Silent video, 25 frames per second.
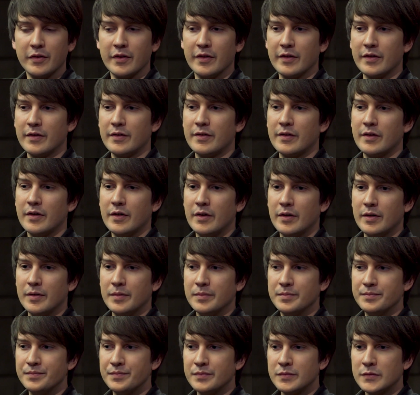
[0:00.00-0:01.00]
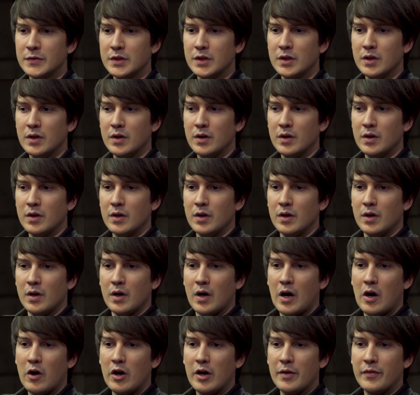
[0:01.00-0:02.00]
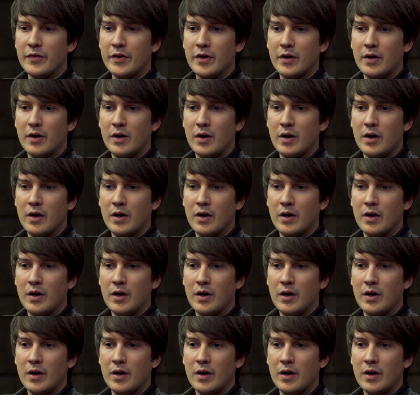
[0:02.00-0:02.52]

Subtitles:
this. However,